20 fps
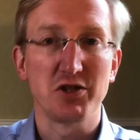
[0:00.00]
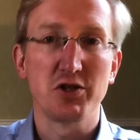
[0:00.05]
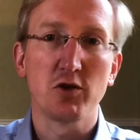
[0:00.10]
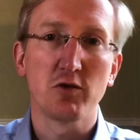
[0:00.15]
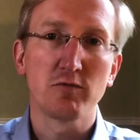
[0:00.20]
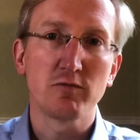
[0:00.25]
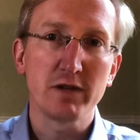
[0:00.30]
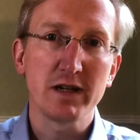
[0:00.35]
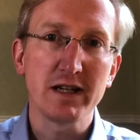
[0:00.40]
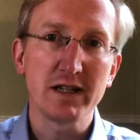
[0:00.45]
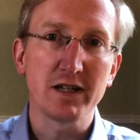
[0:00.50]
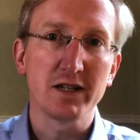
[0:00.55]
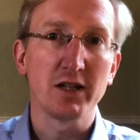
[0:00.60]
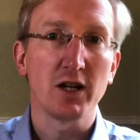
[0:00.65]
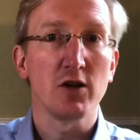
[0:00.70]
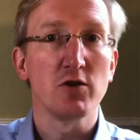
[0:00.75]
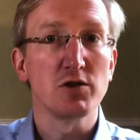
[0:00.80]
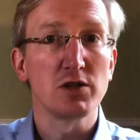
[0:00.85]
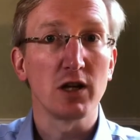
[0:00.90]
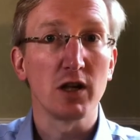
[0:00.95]
your reader
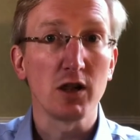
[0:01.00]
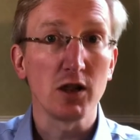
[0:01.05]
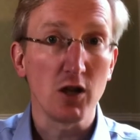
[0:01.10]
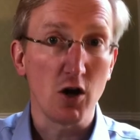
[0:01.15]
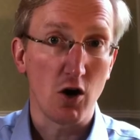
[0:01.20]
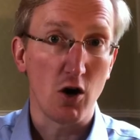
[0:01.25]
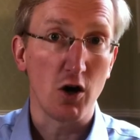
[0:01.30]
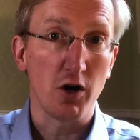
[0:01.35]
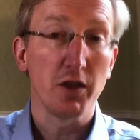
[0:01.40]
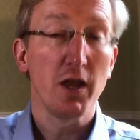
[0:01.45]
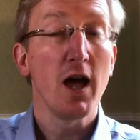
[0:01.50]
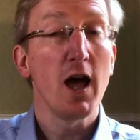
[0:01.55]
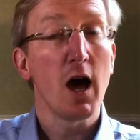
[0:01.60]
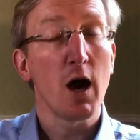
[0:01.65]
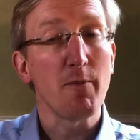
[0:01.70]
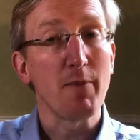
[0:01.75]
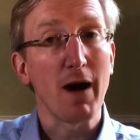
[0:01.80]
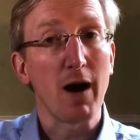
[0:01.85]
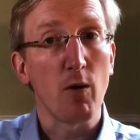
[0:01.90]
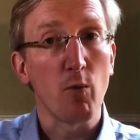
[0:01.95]
knows a lot
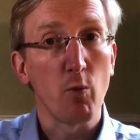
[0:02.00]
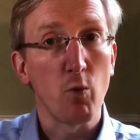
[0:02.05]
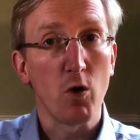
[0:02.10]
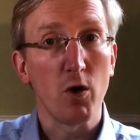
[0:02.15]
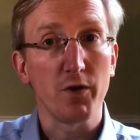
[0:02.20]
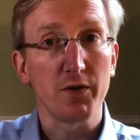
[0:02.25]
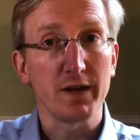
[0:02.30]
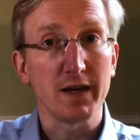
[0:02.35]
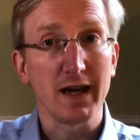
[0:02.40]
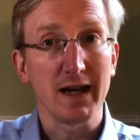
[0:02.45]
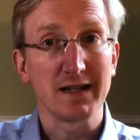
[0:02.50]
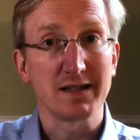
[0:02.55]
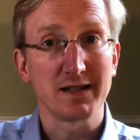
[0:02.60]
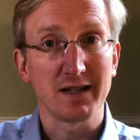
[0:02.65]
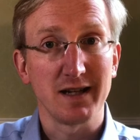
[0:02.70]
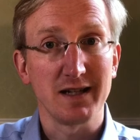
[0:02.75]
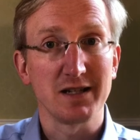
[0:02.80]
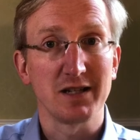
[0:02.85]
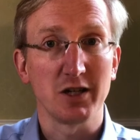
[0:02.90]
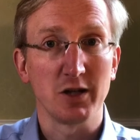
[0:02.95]
about what the
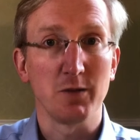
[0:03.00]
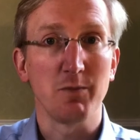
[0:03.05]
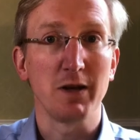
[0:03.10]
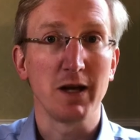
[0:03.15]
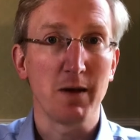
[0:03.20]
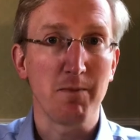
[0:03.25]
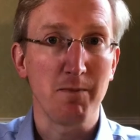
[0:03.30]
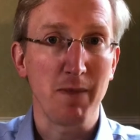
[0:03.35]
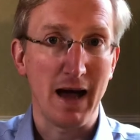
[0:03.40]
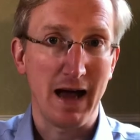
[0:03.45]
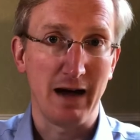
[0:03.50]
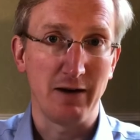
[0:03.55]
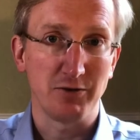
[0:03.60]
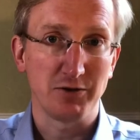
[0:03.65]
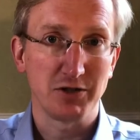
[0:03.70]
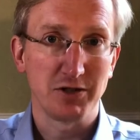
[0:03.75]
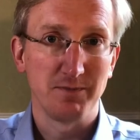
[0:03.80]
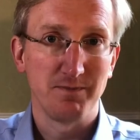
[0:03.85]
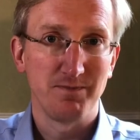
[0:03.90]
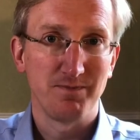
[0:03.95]
essay is going to be
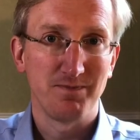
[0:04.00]
about.